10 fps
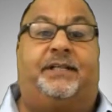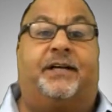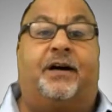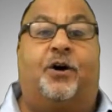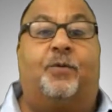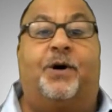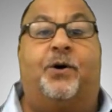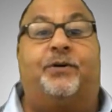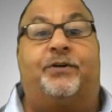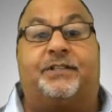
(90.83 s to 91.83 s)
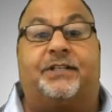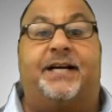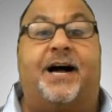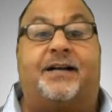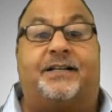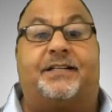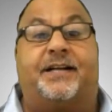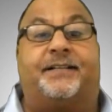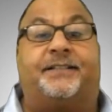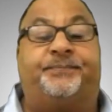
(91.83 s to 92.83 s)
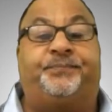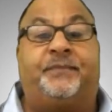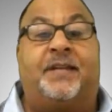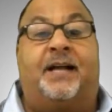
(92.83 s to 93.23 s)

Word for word: the homeowner or to the architect.